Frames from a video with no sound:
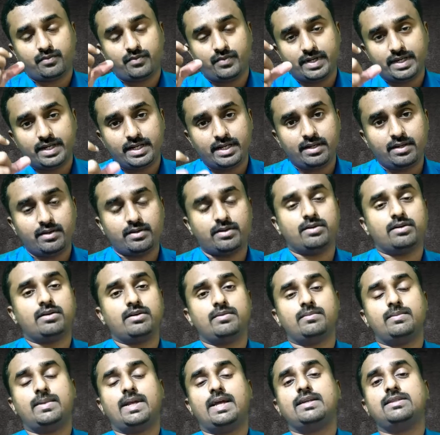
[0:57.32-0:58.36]
very
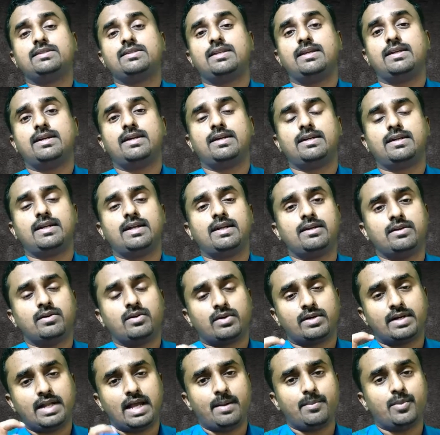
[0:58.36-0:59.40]
nicely written
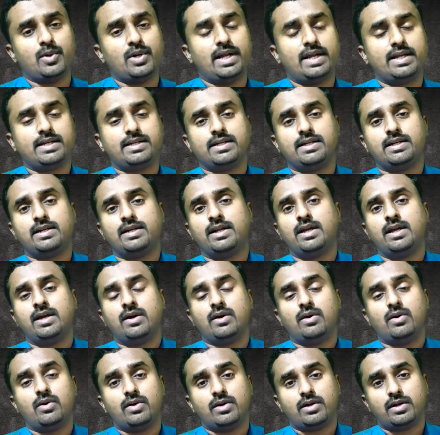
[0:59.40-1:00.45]
or tabulated
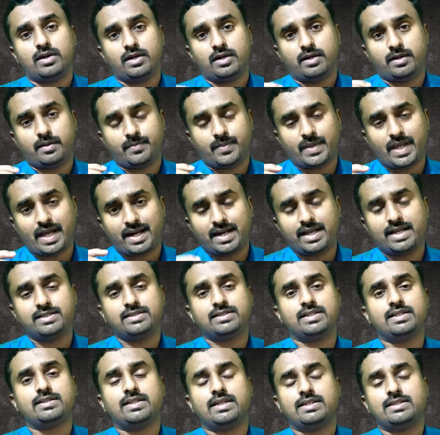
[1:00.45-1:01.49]
or
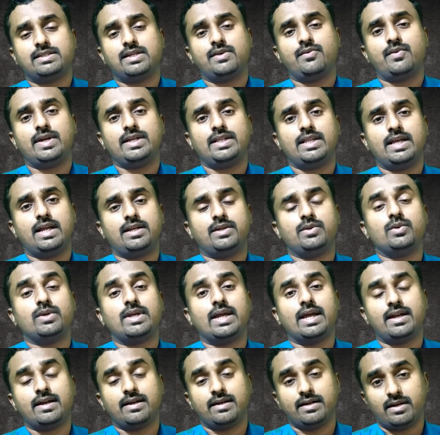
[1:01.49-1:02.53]
arranged in such a way that you
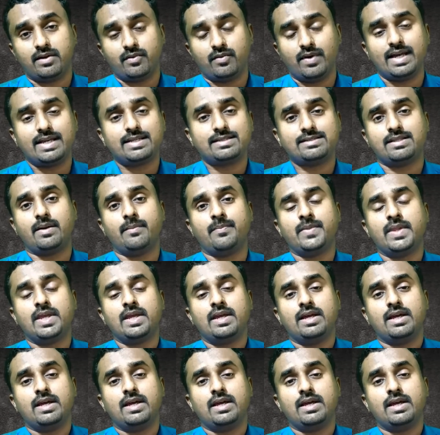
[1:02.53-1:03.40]
can revise them